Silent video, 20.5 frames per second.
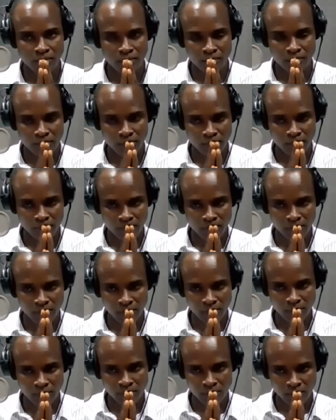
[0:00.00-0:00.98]
early diagnosis
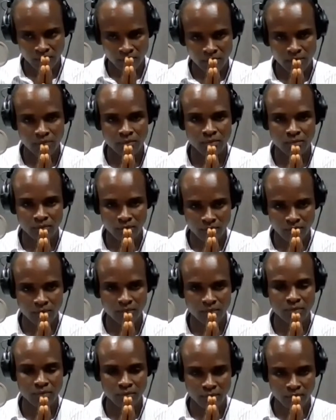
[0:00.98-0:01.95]
is
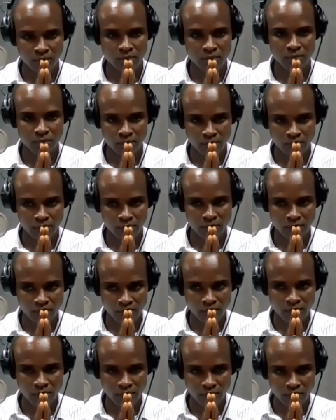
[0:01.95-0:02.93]
we're still backward in
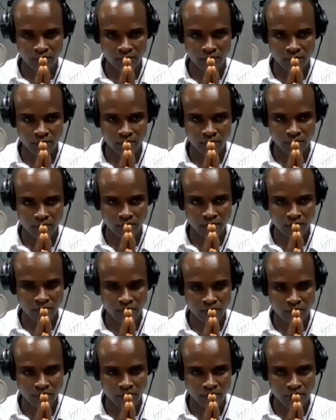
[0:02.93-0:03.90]
terms of early diagnosis,
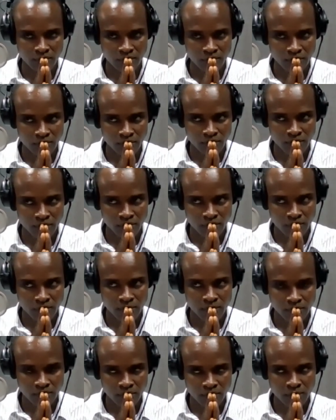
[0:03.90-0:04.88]
especially in
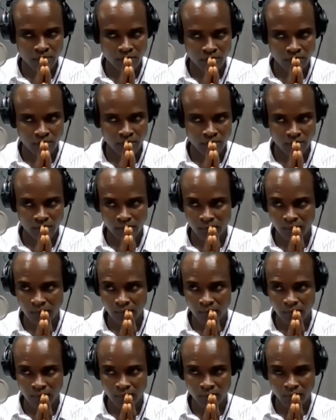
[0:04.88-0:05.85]
um,
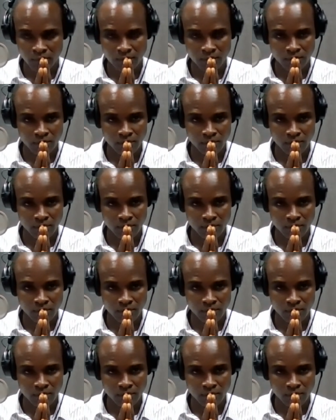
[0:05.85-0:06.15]
let